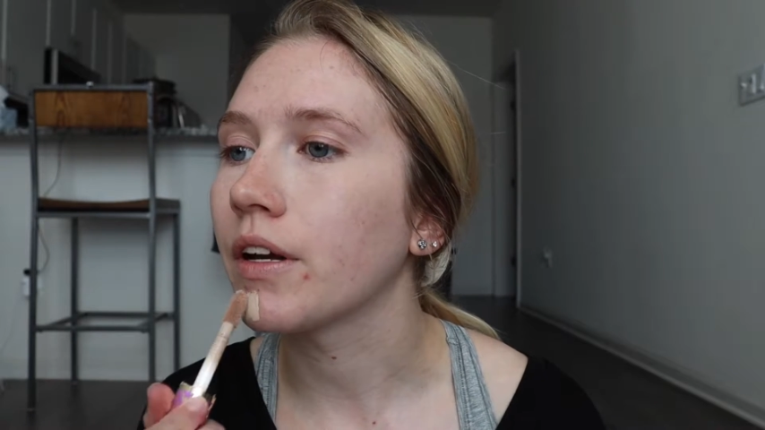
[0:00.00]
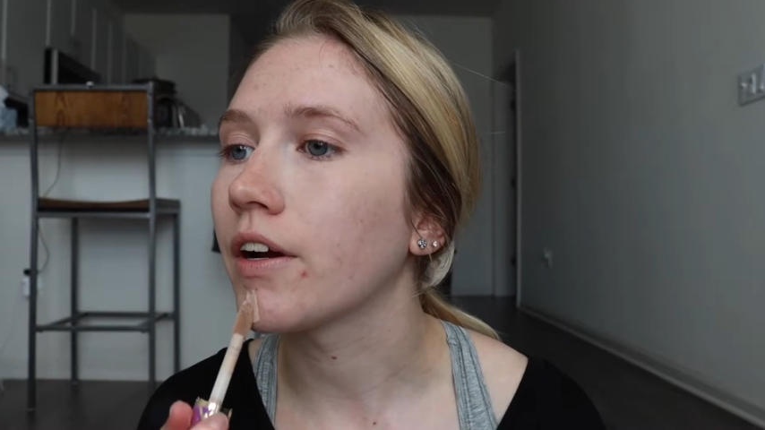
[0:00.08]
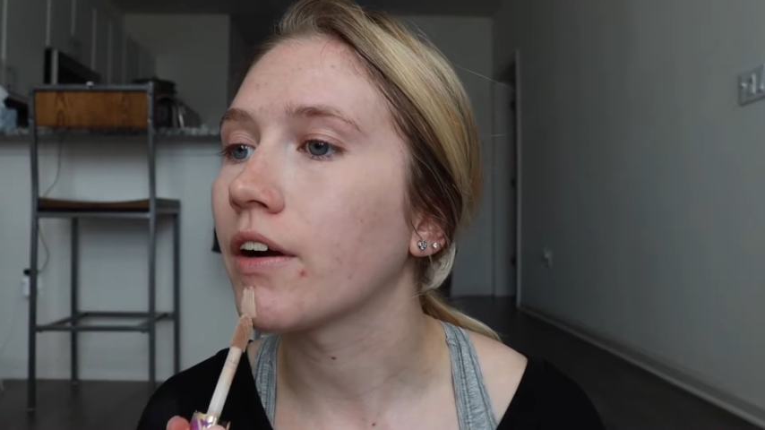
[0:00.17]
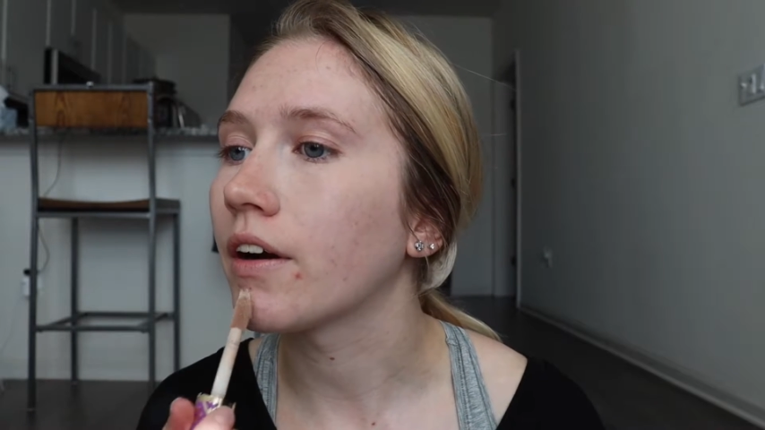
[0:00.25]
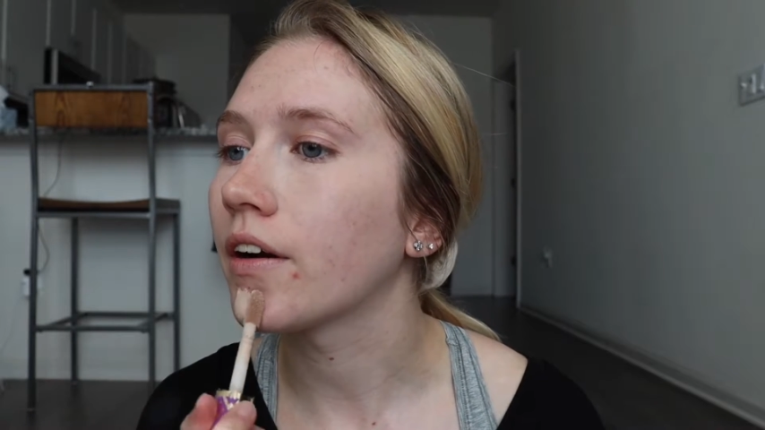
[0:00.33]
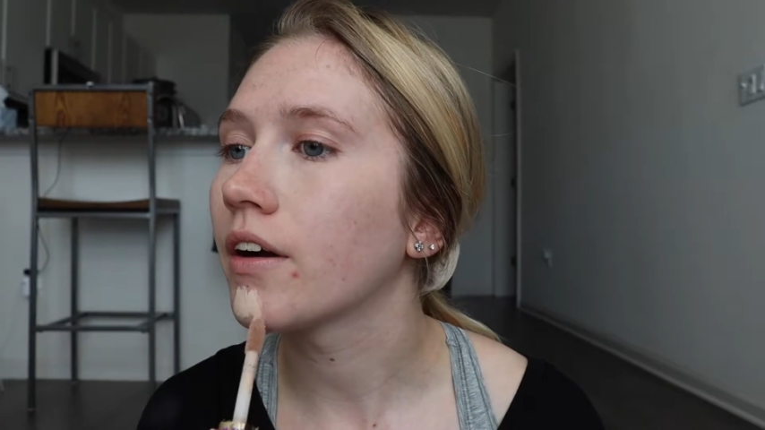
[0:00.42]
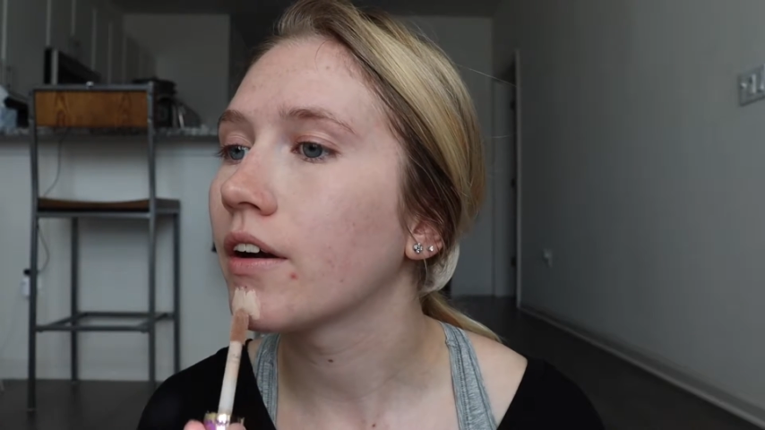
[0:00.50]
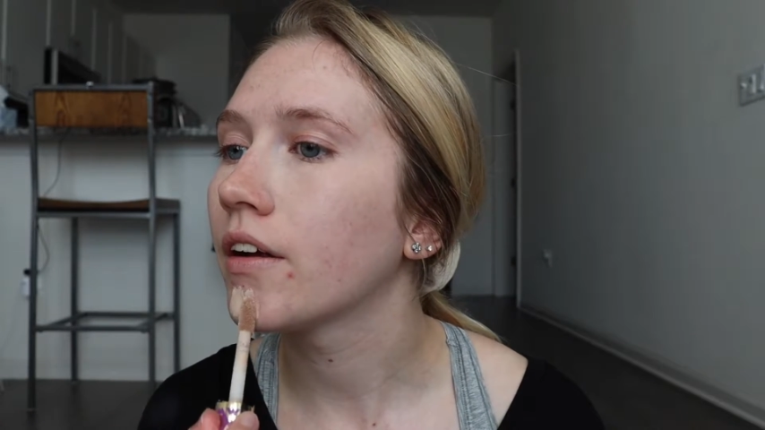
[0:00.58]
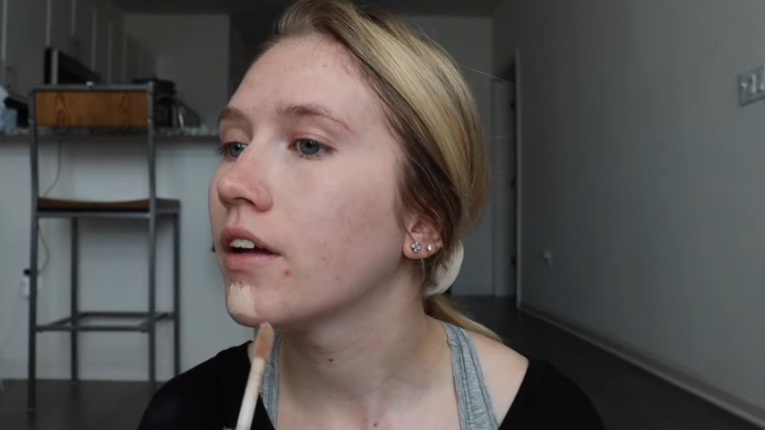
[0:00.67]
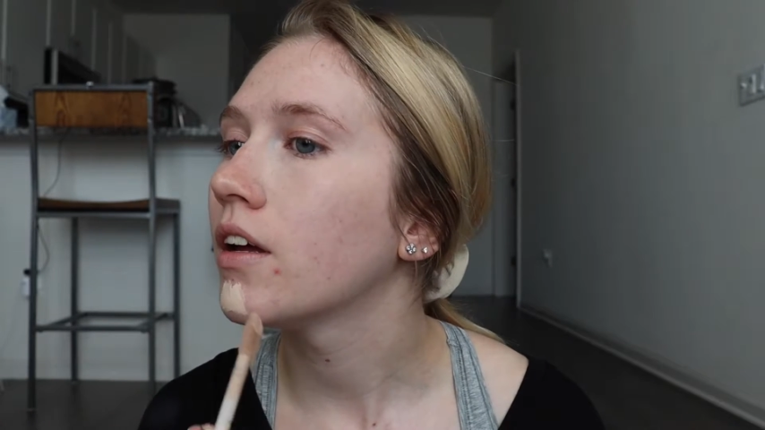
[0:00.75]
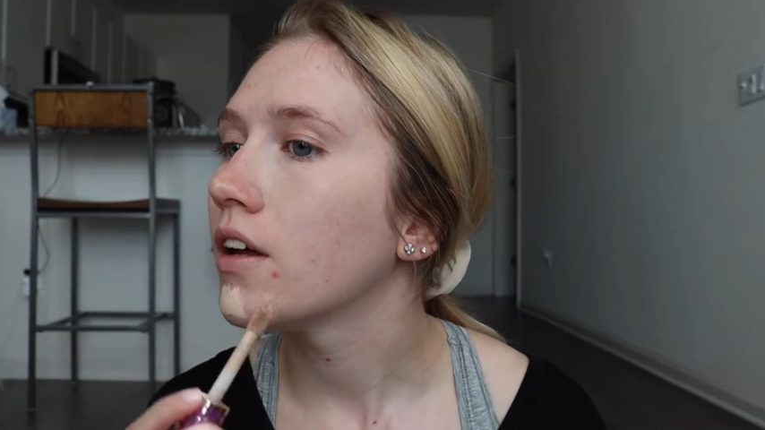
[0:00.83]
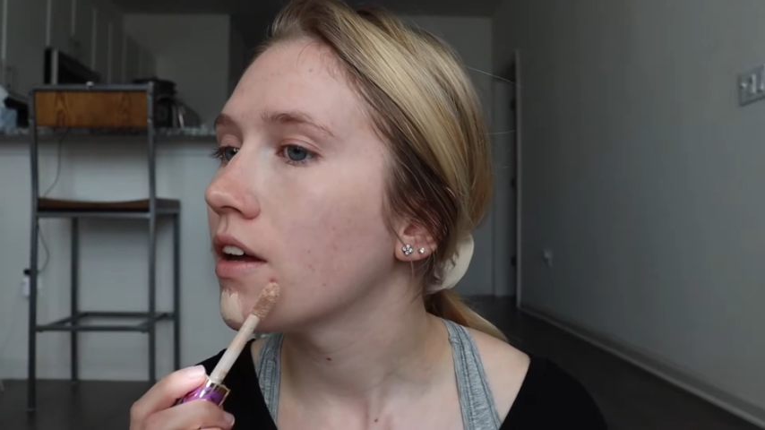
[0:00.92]
you're
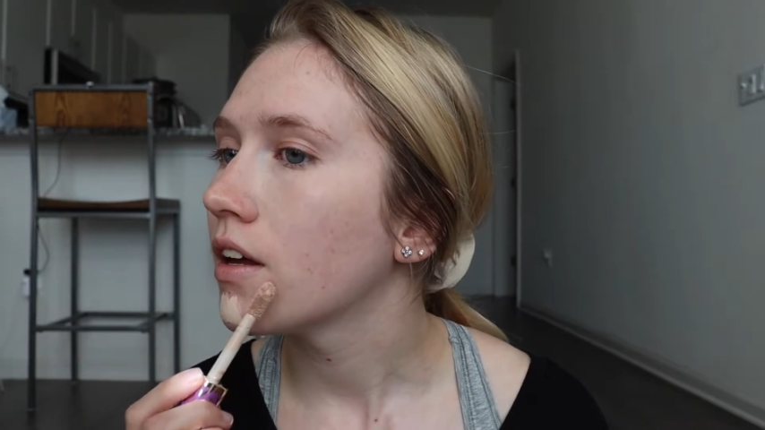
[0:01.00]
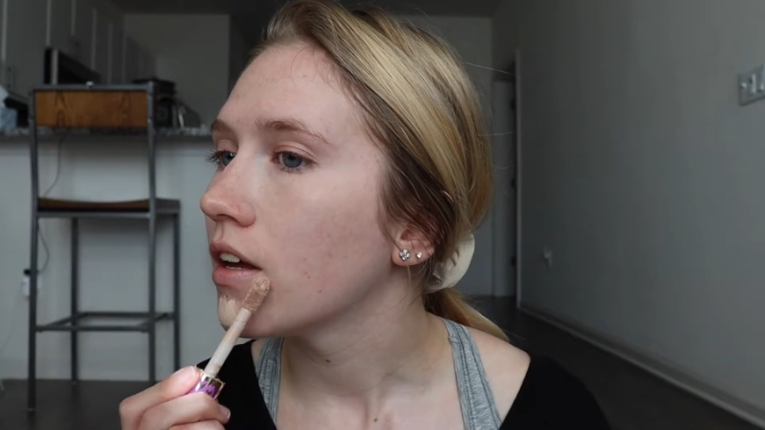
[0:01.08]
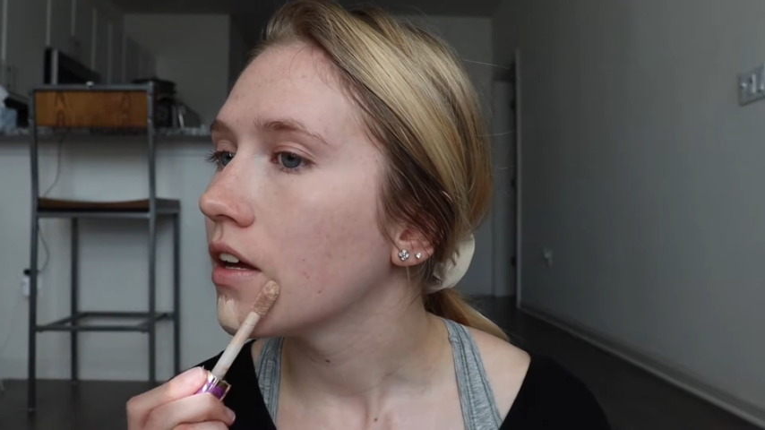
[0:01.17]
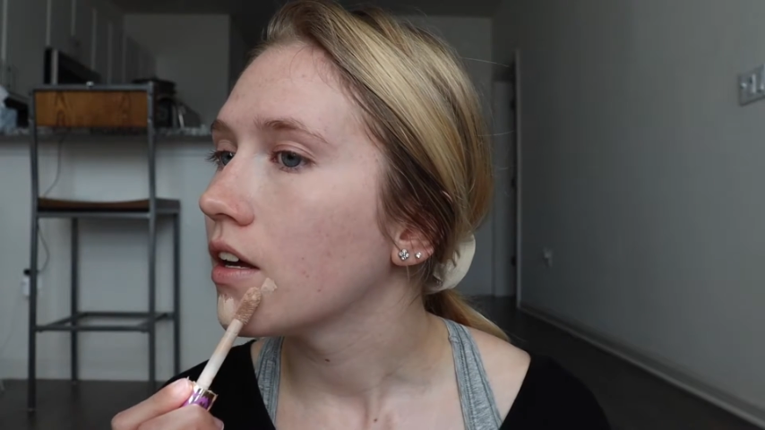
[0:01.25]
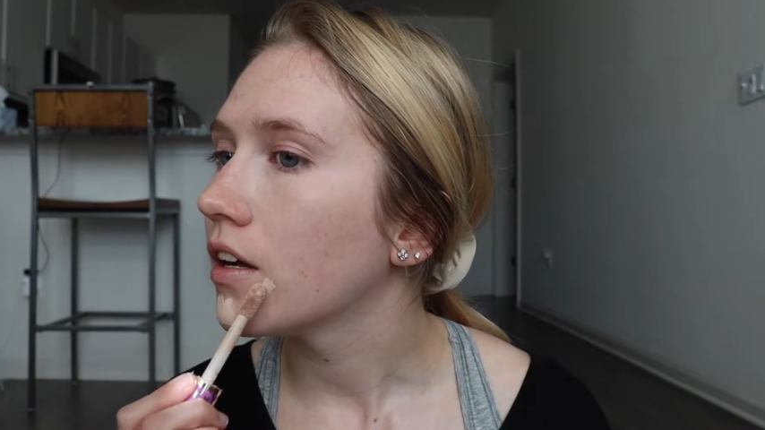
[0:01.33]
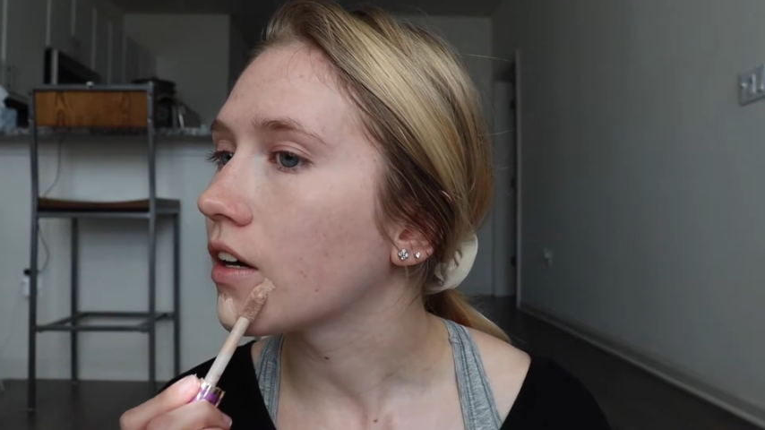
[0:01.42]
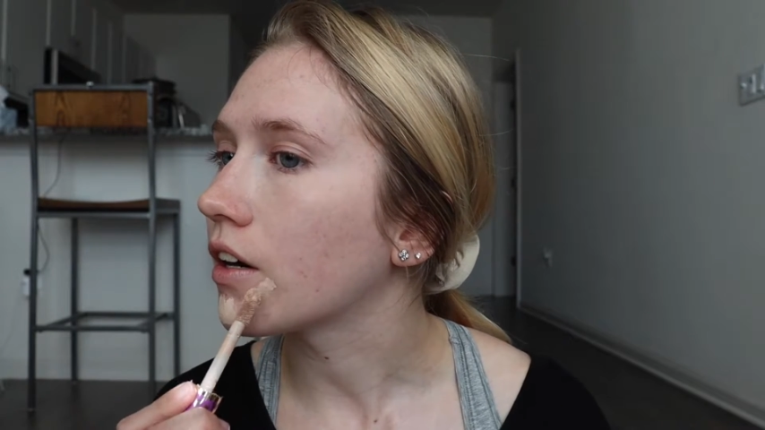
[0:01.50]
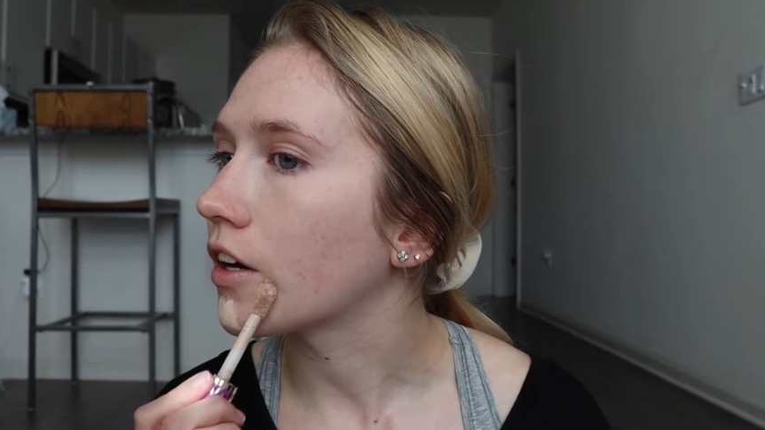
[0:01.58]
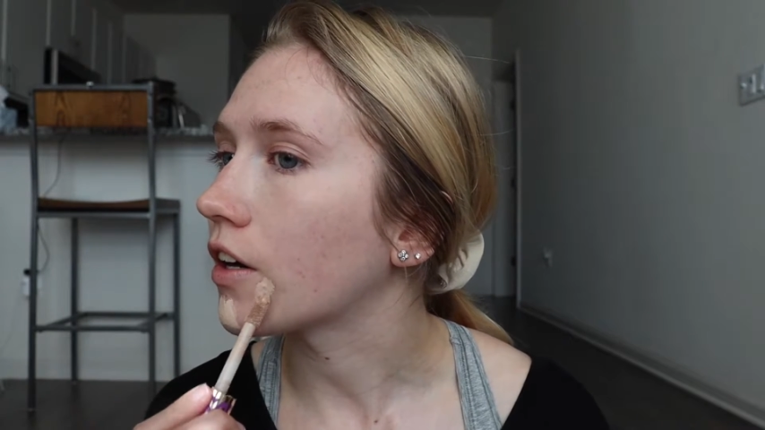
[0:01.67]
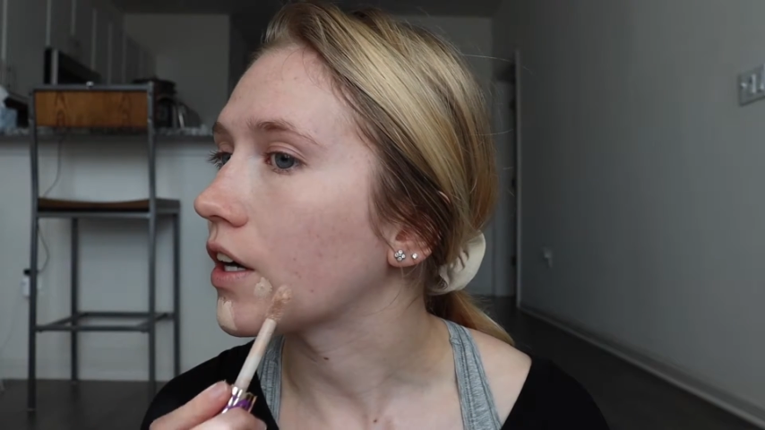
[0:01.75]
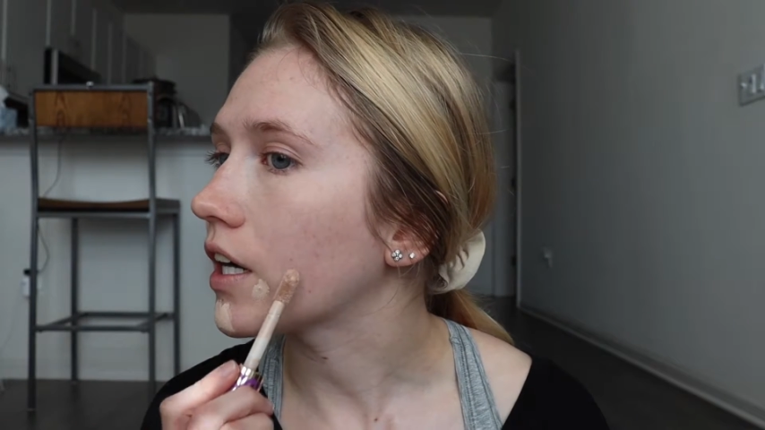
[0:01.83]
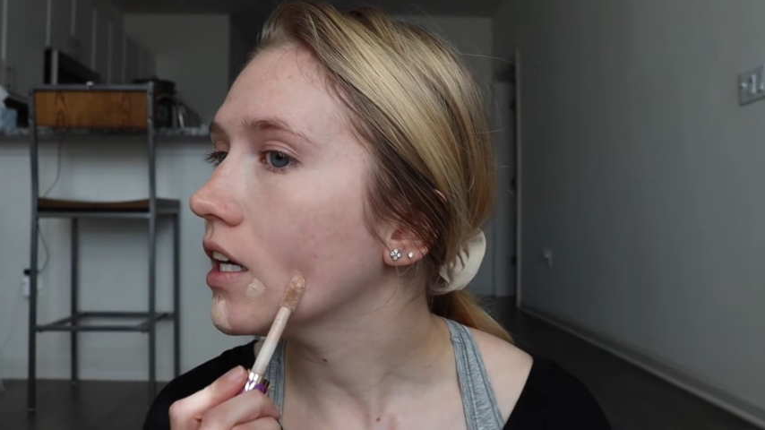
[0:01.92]
in a
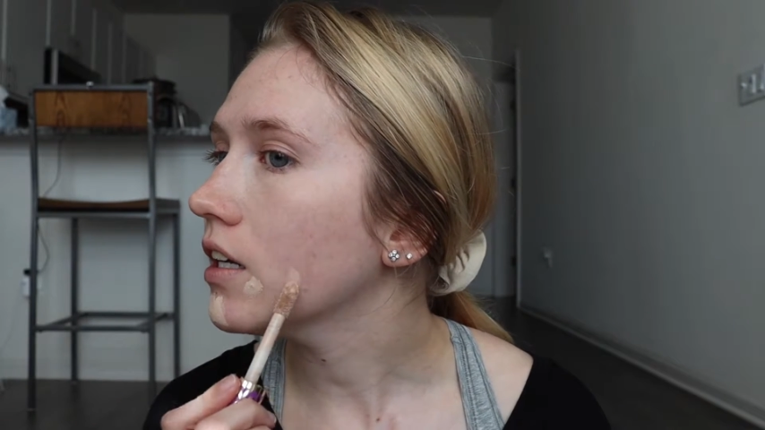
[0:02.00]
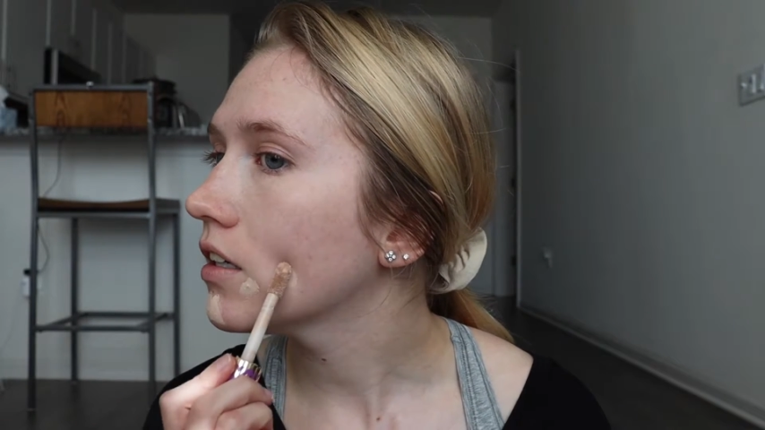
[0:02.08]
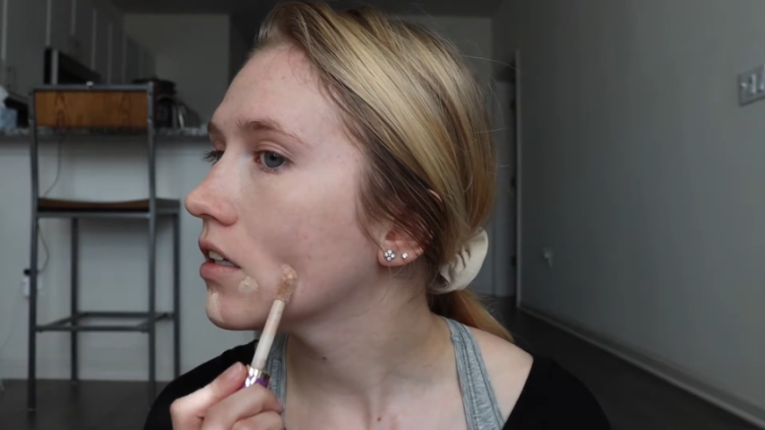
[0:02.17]
hurry.